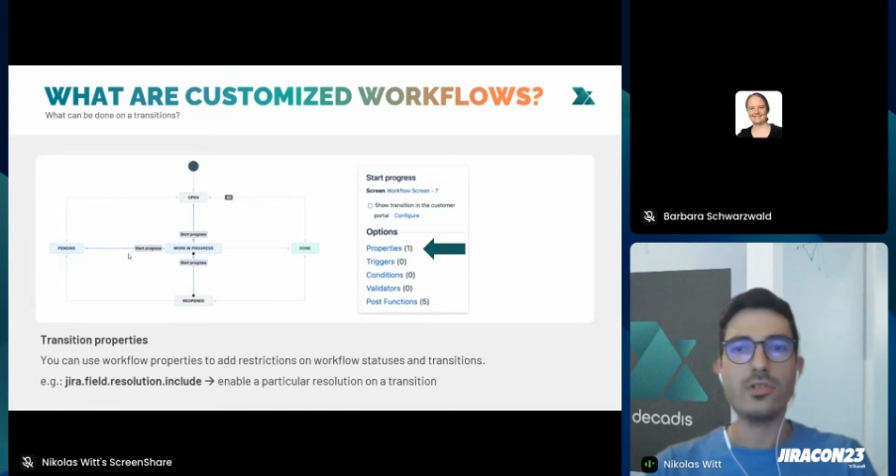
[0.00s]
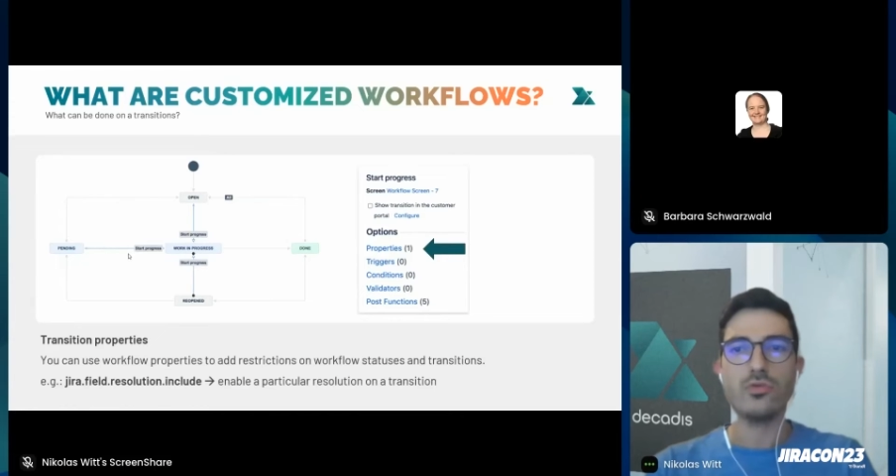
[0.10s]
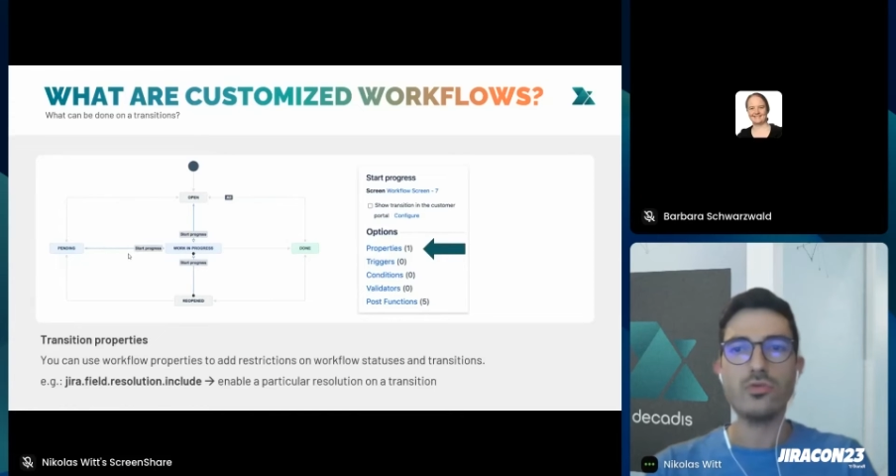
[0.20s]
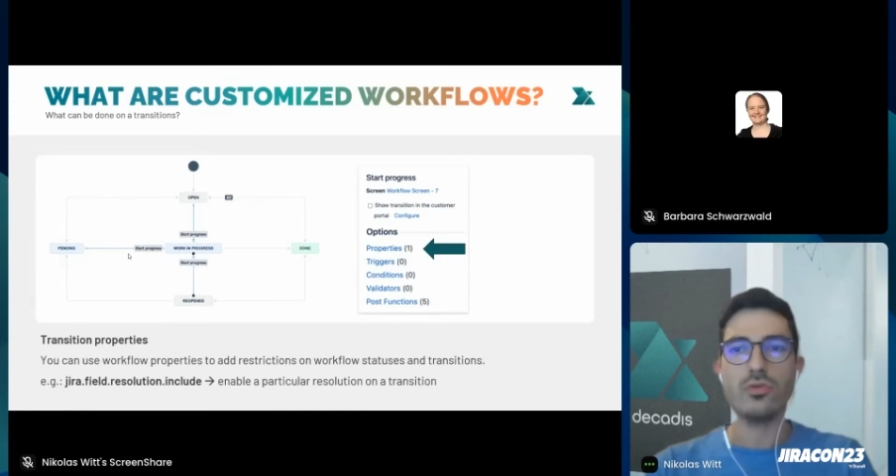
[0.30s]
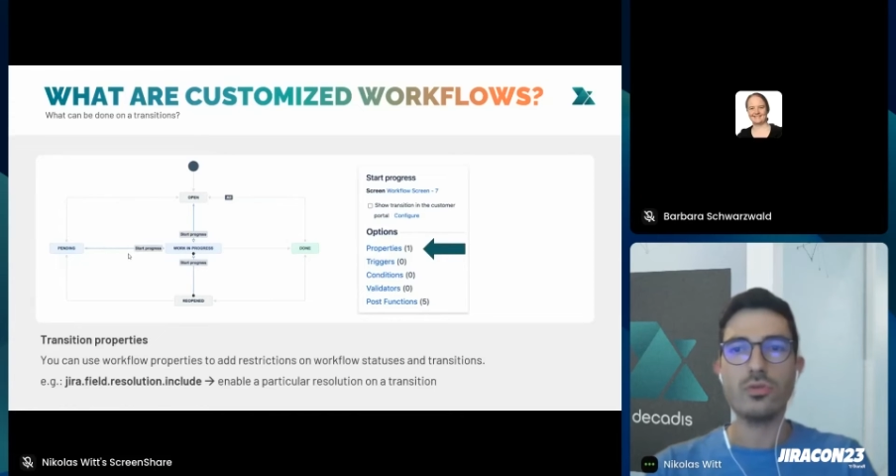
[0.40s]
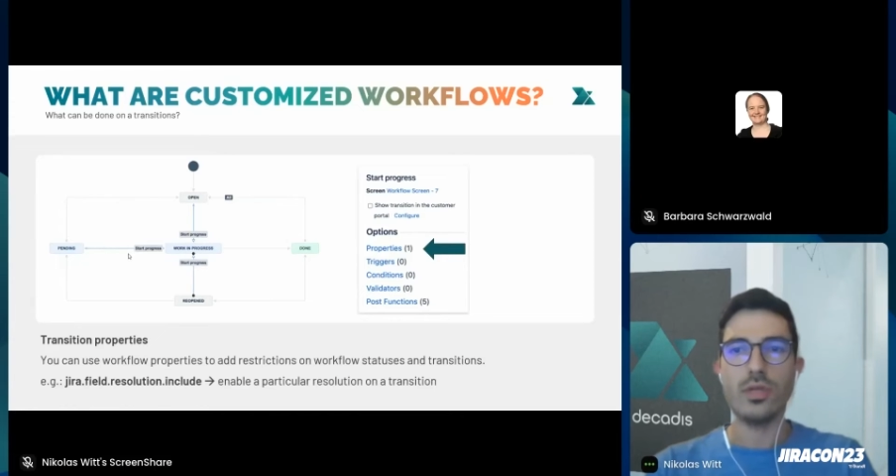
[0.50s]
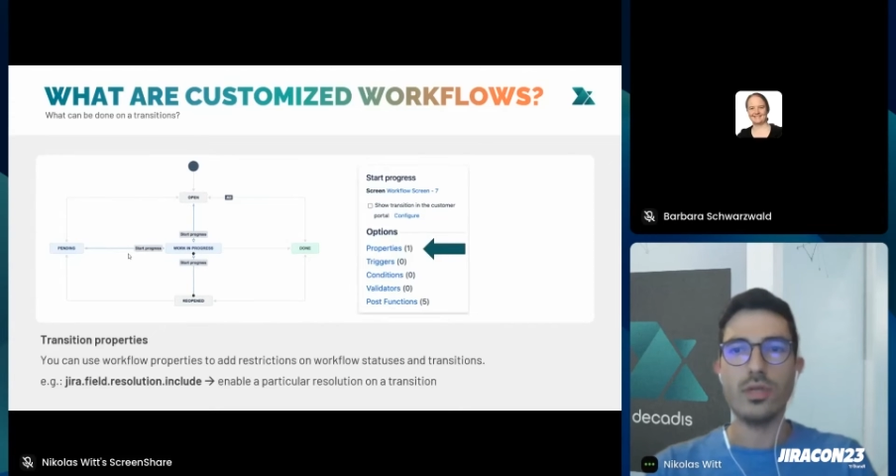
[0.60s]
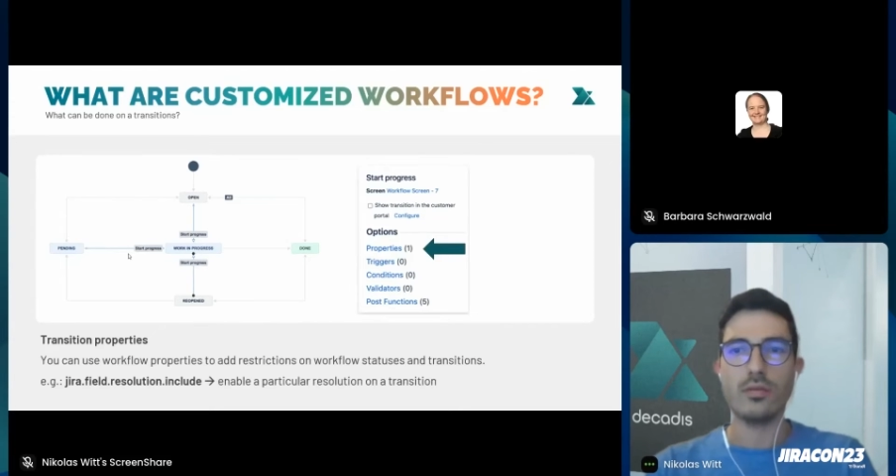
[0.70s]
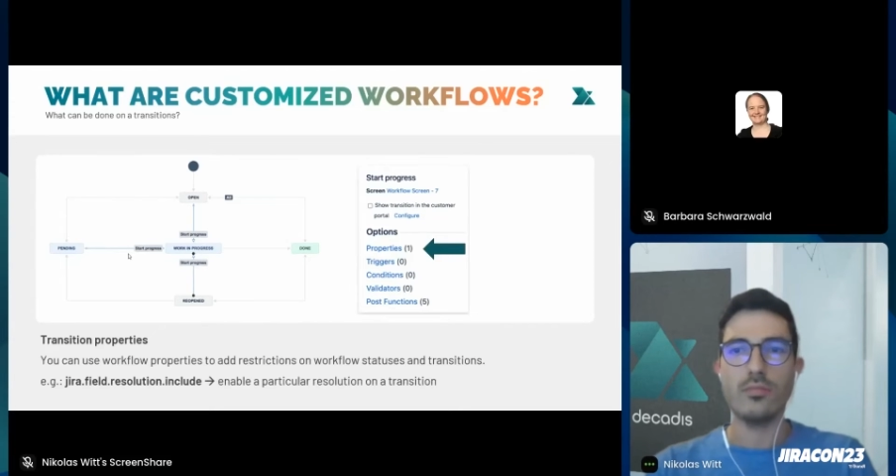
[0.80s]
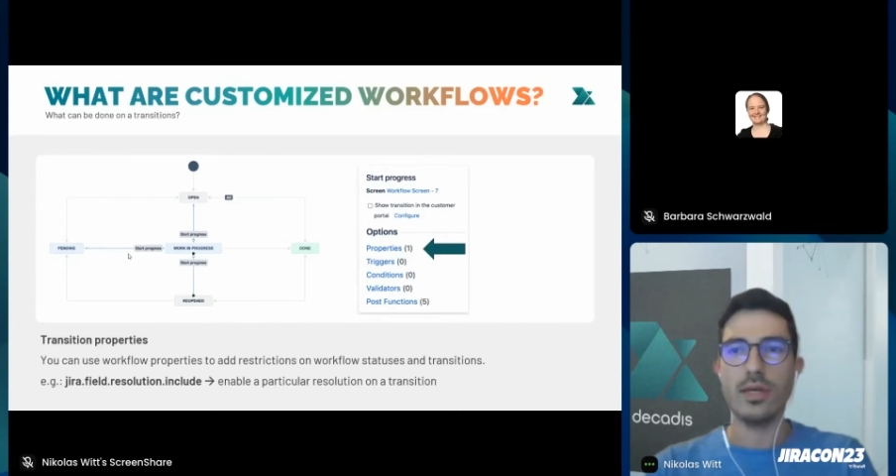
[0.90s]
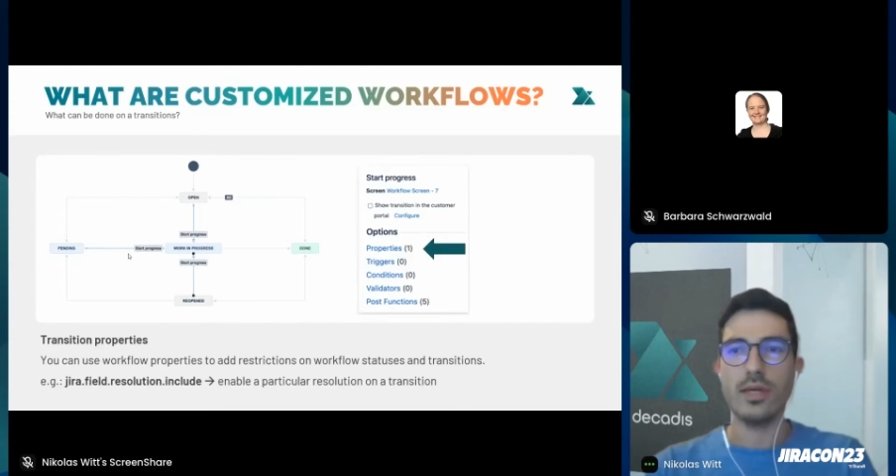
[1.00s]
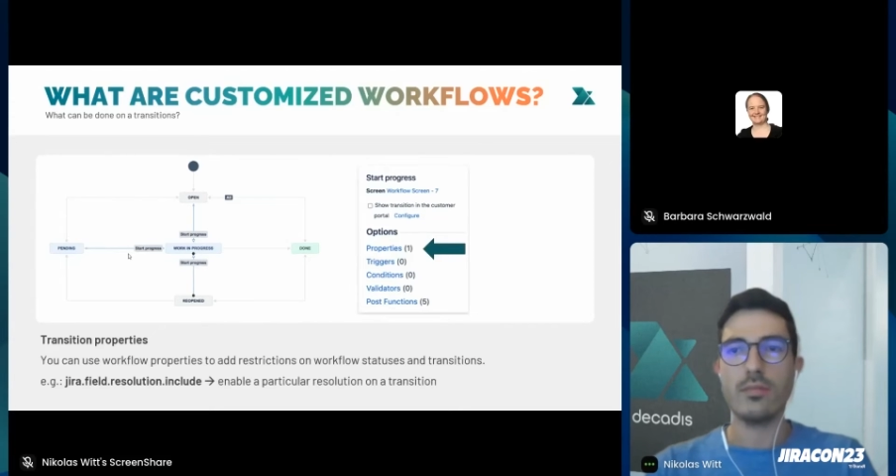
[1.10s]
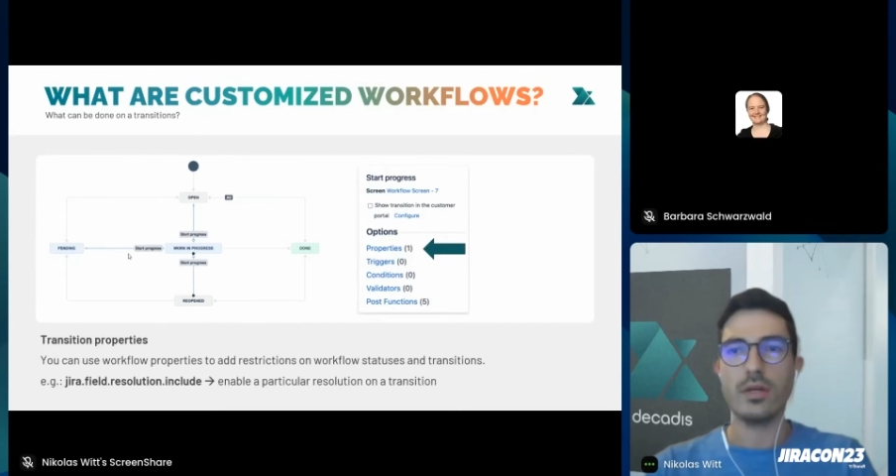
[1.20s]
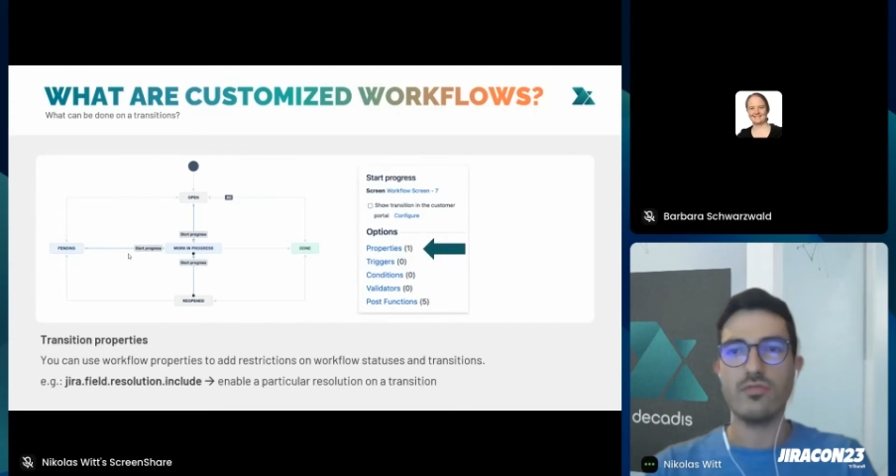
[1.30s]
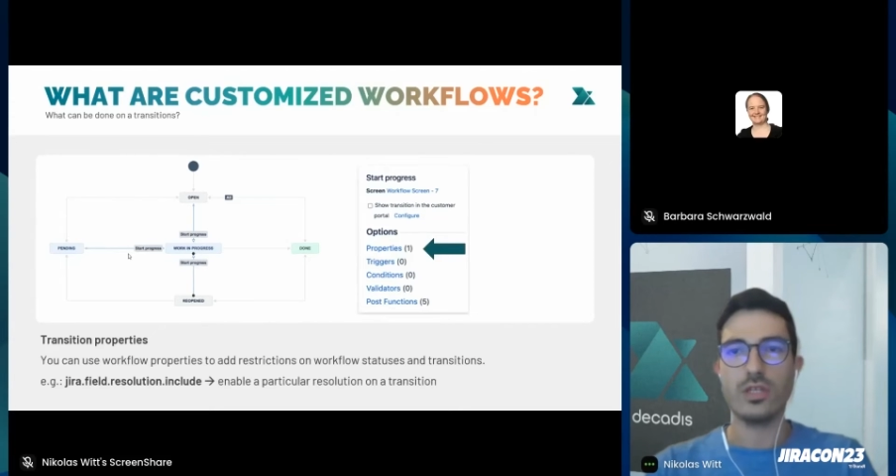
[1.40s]
to
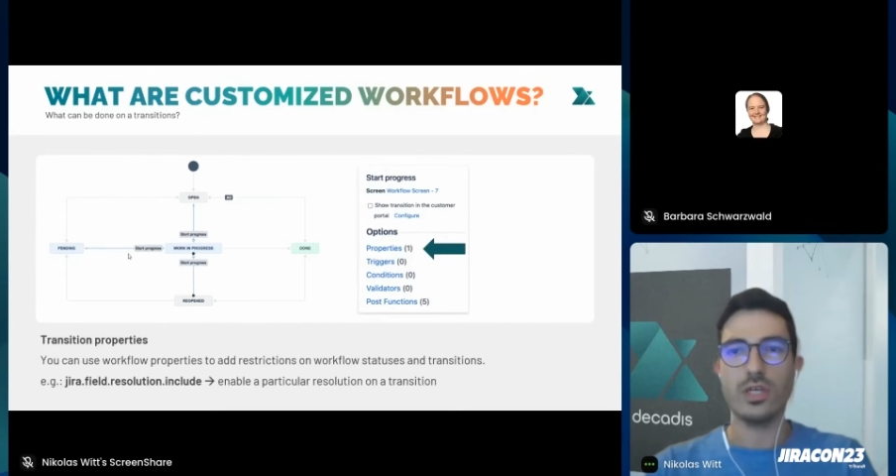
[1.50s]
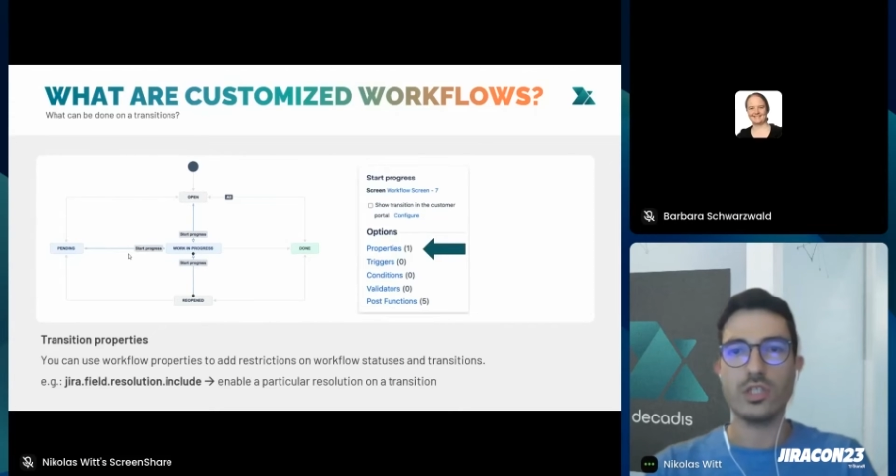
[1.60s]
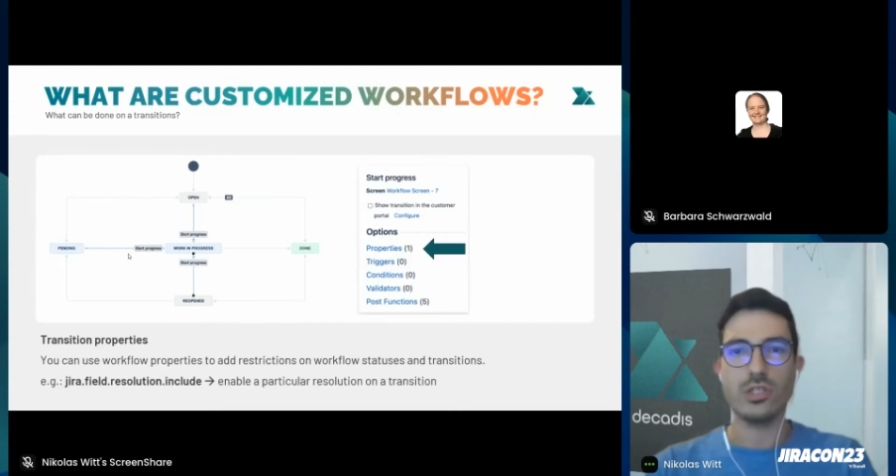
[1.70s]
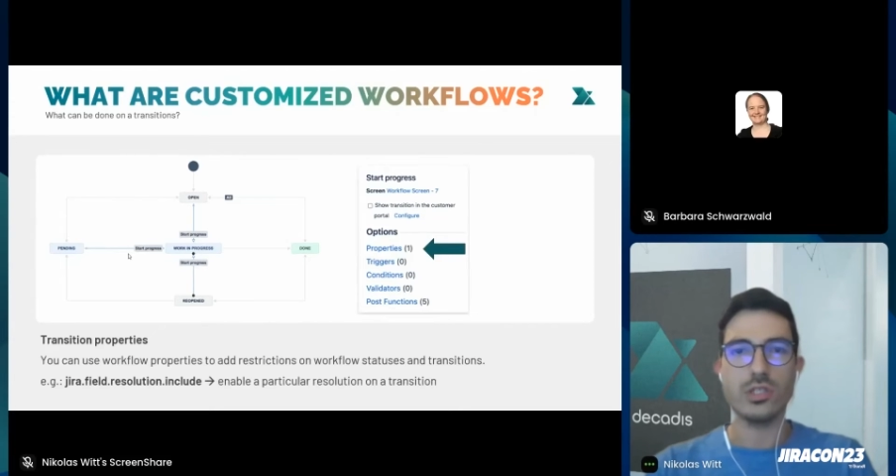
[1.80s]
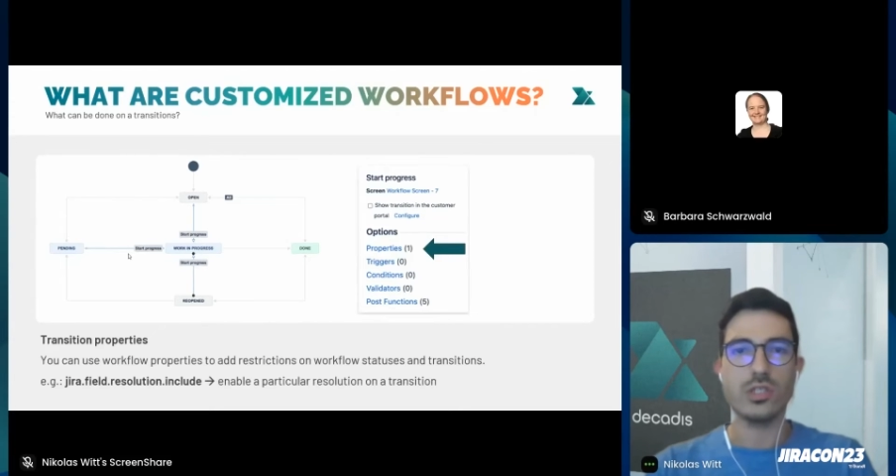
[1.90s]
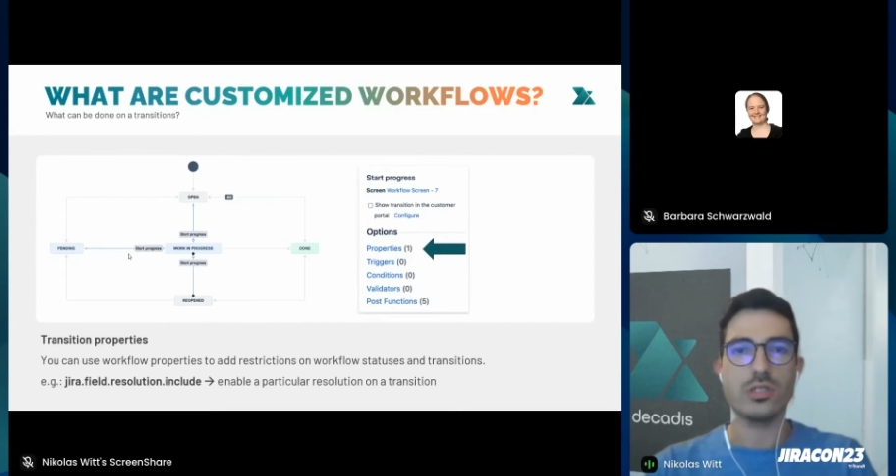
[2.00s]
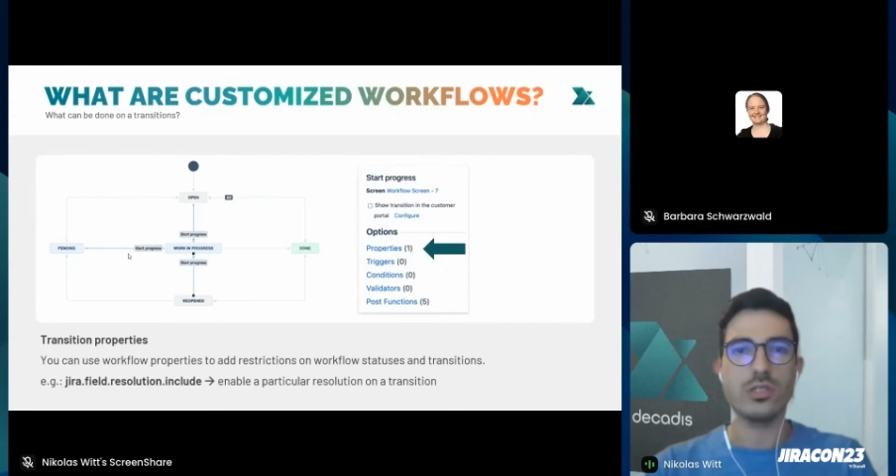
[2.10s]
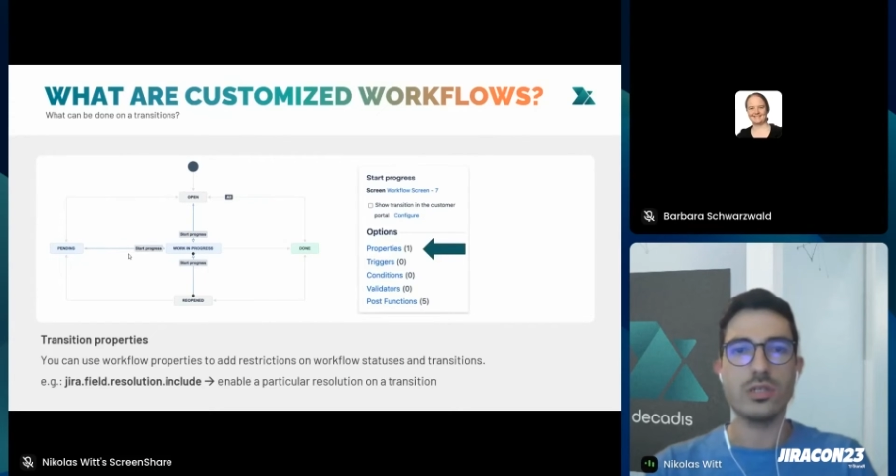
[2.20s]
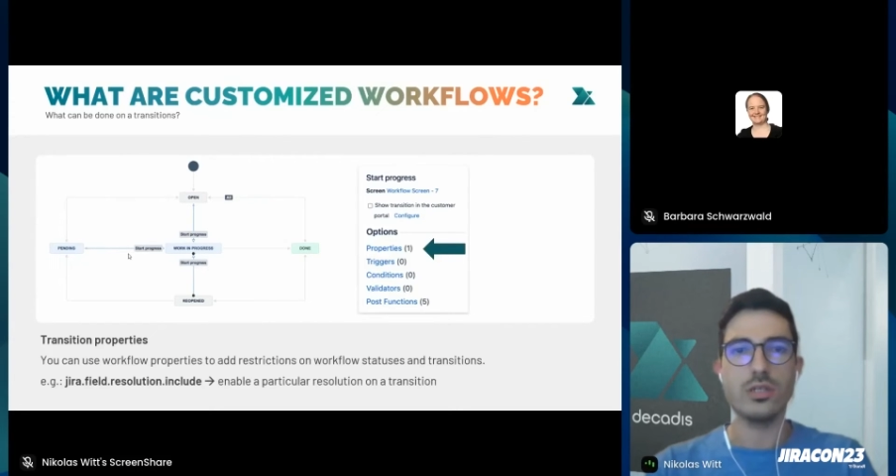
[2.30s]
make modifications